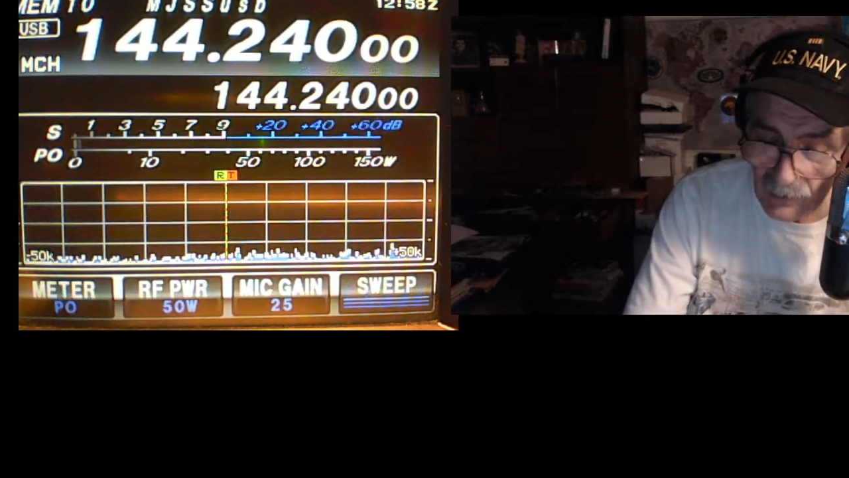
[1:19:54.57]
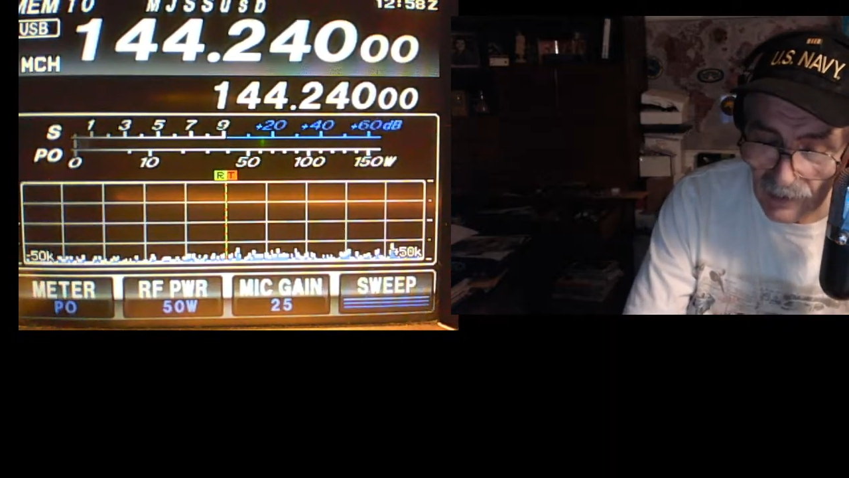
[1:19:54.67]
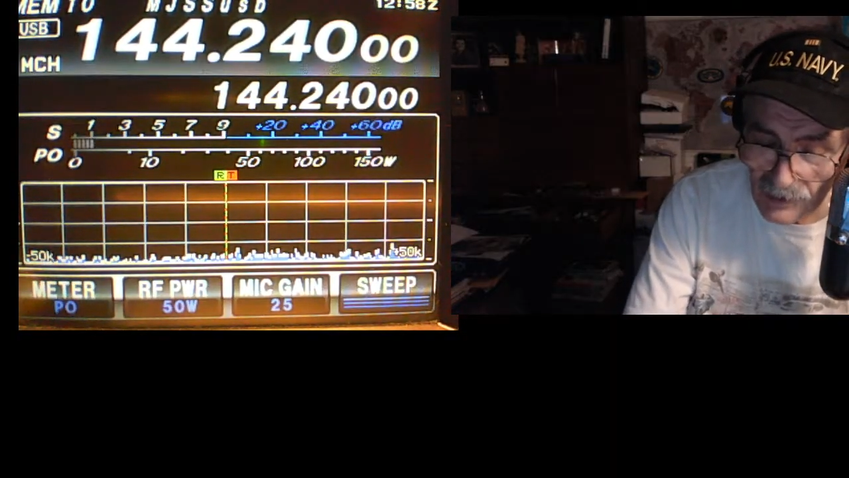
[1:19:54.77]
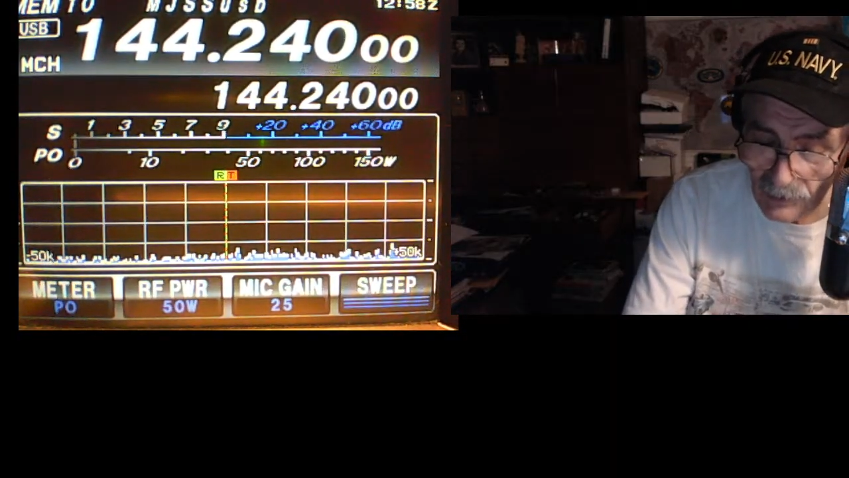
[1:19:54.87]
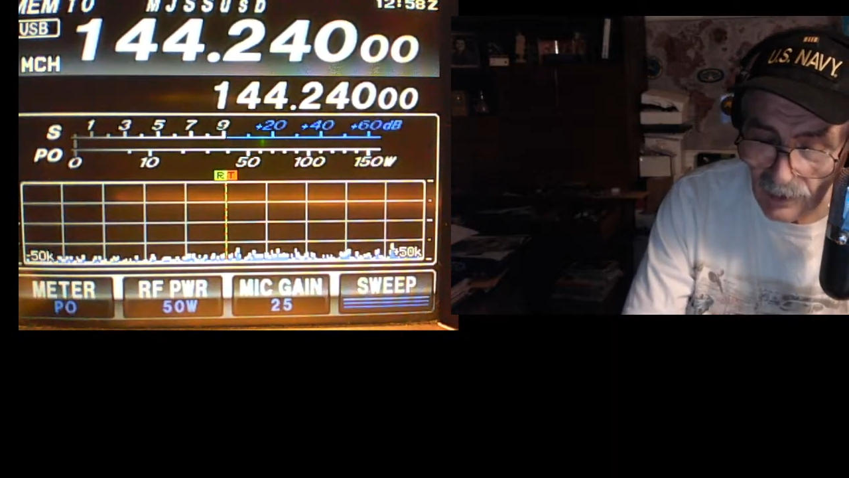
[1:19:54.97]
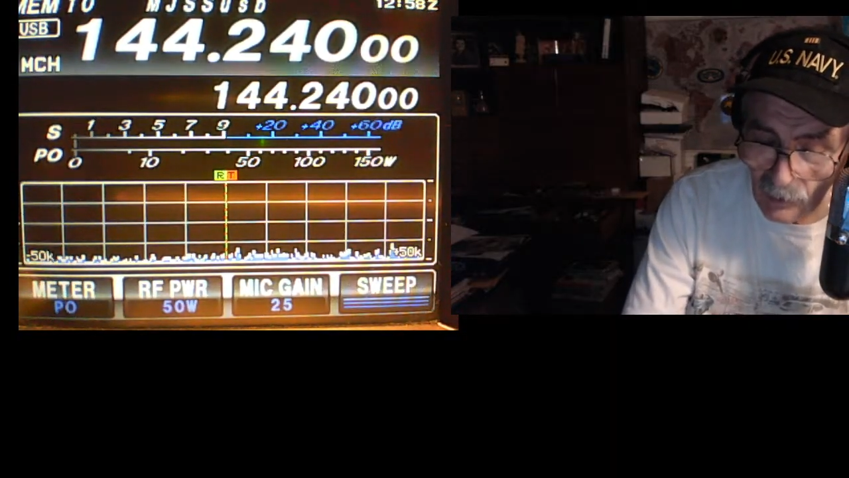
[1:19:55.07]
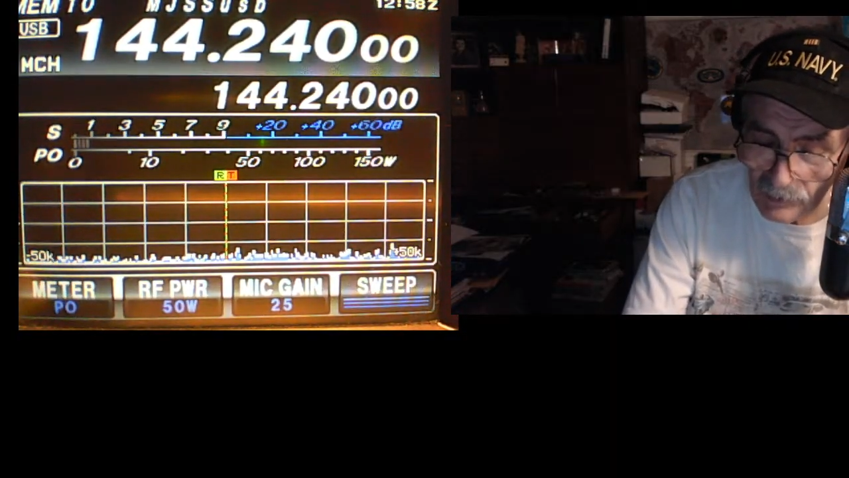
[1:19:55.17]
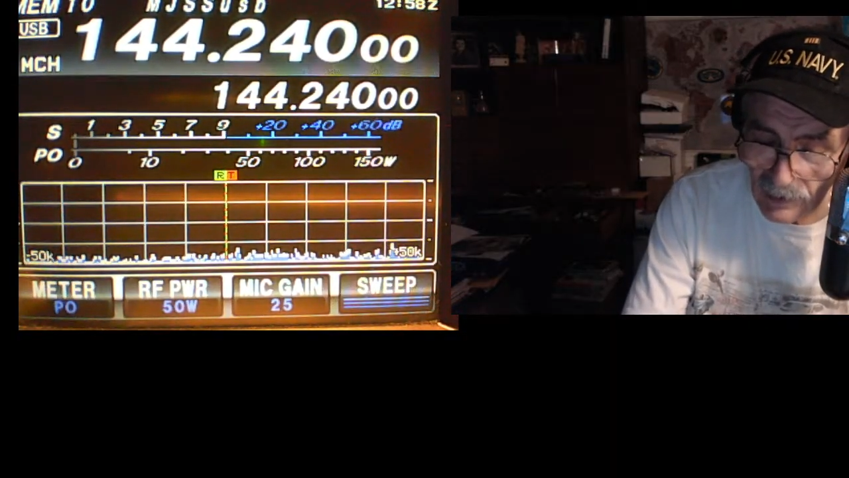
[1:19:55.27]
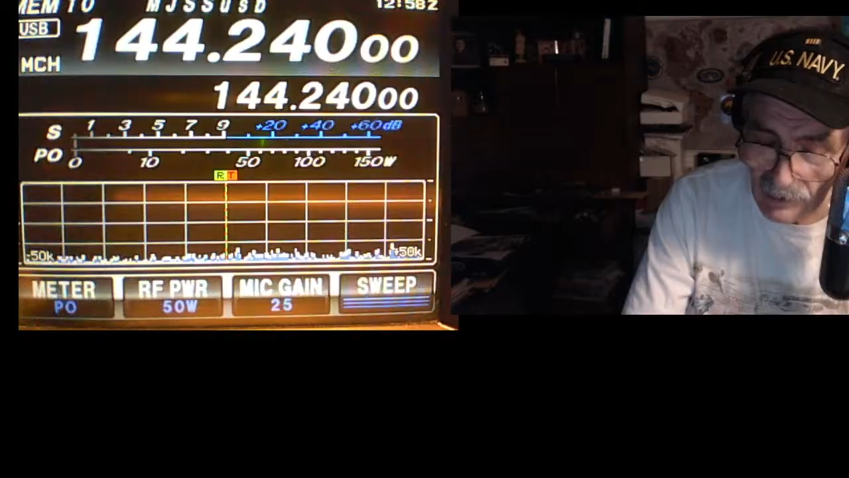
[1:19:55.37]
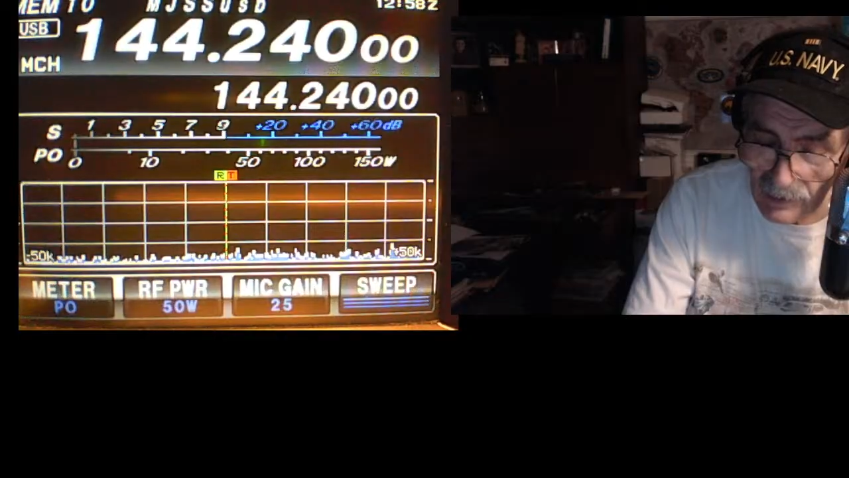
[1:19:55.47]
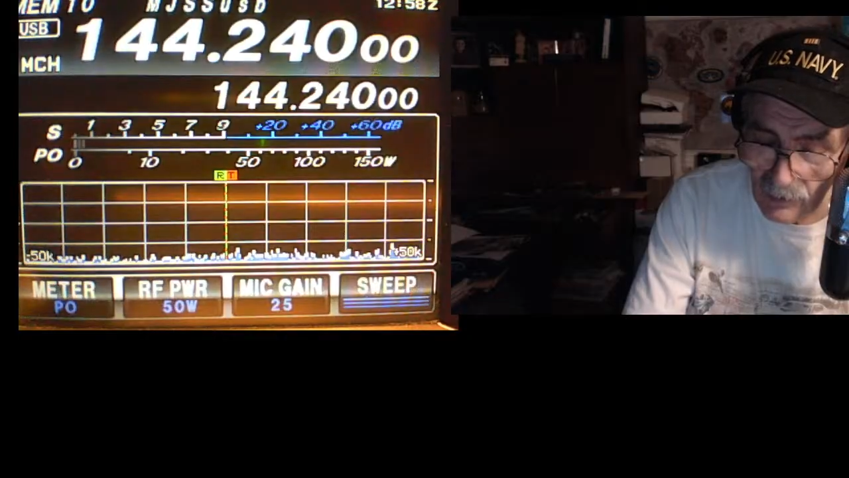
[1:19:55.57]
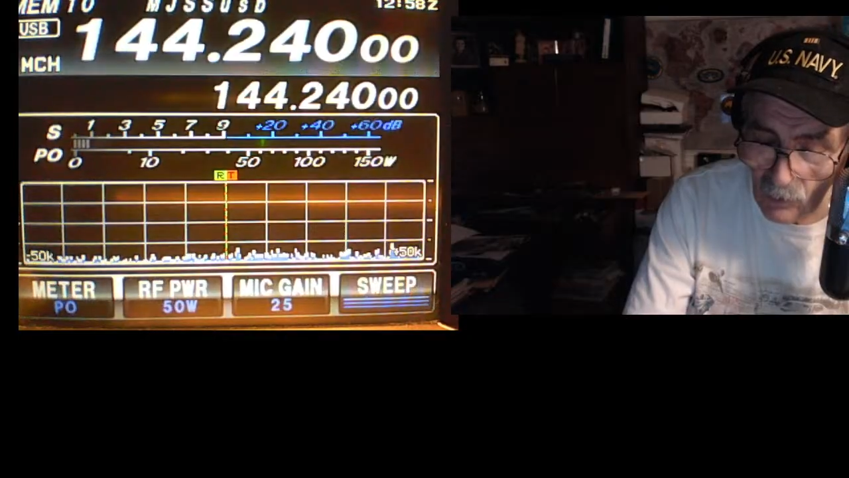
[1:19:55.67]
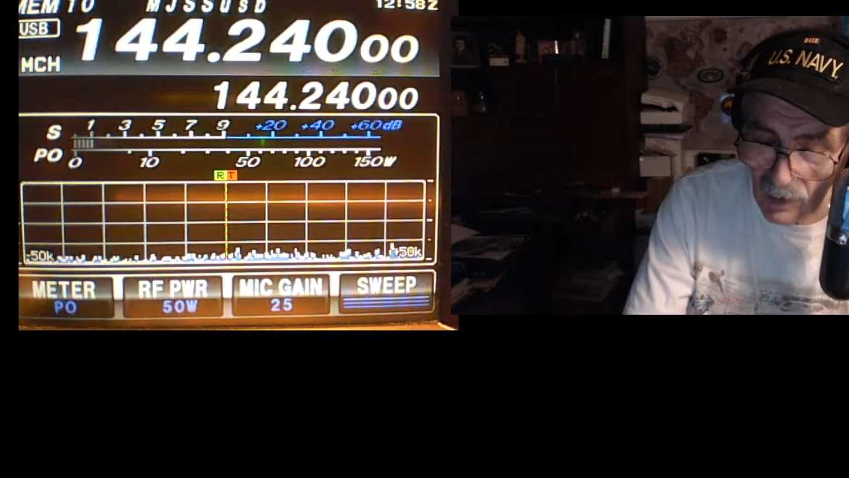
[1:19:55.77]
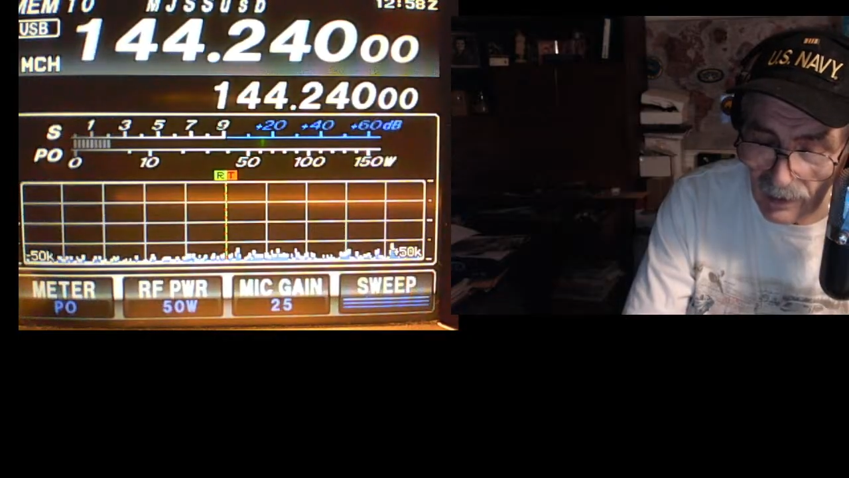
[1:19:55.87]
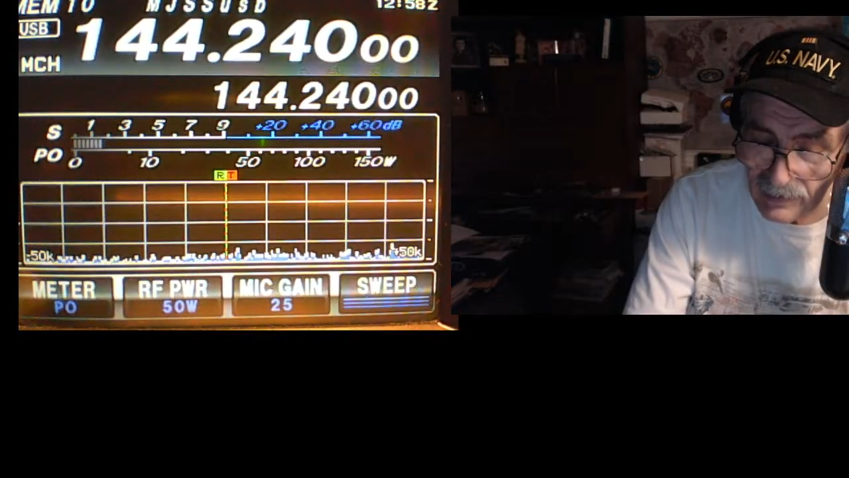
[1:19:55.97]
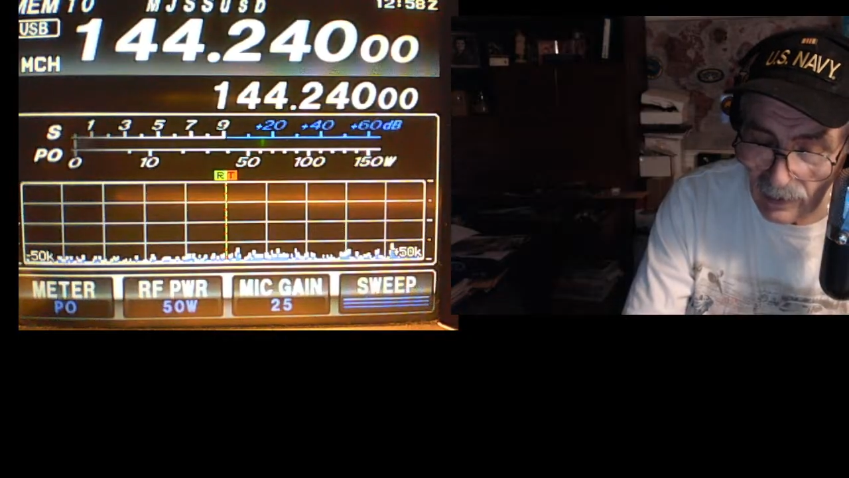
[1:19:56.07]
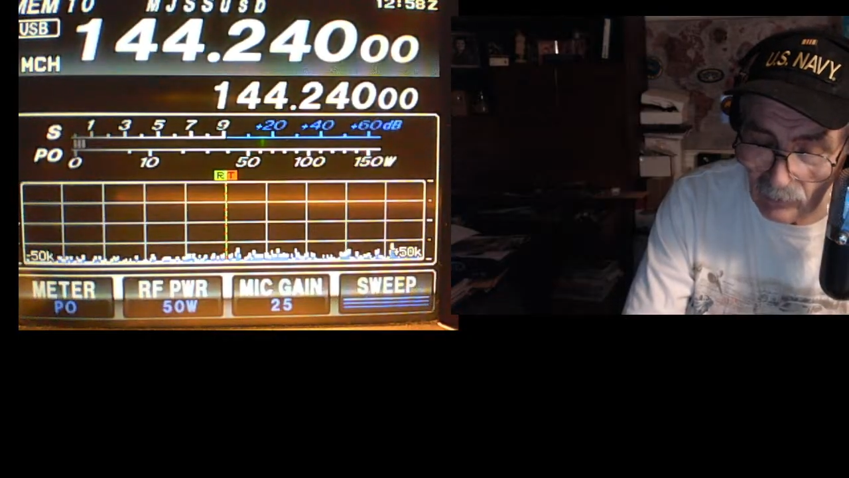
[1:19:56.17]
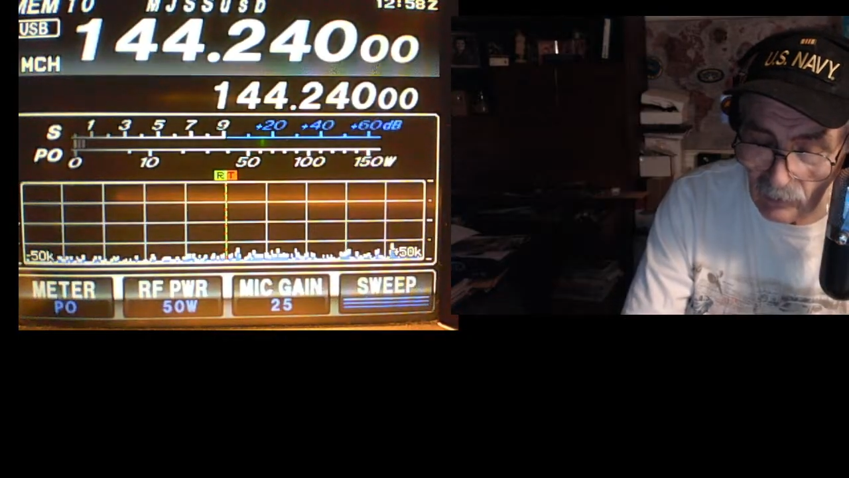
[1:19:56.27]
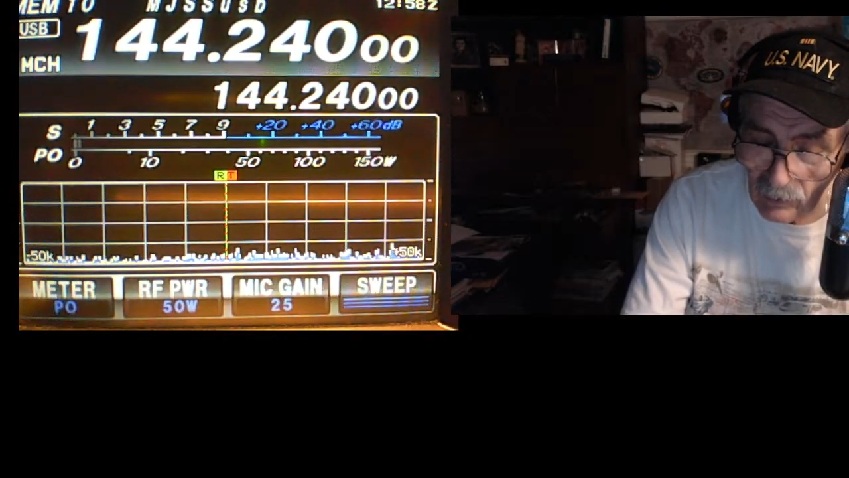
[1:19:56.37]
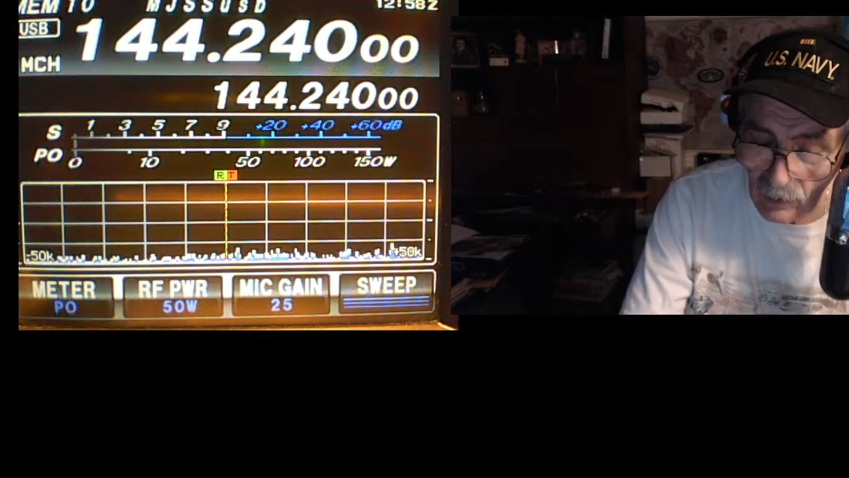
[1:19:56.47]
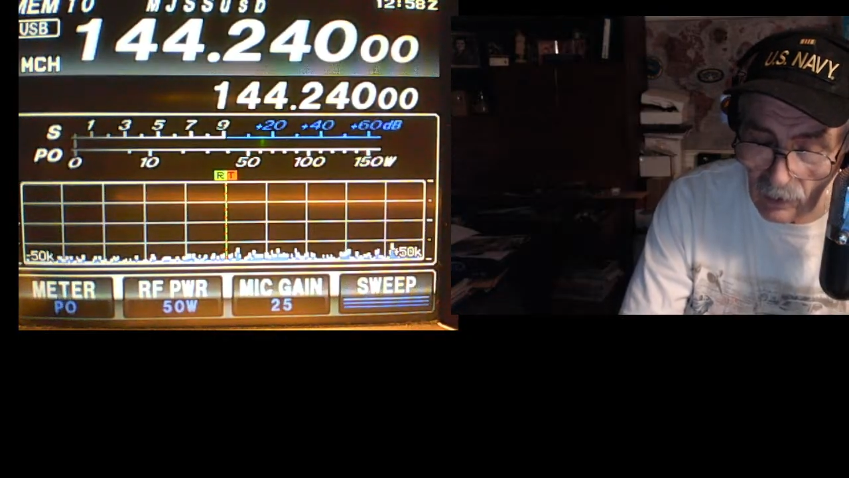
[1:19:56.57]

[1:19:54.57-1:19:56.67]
That's right, Hotel Tango. I don't know why I get that wrong.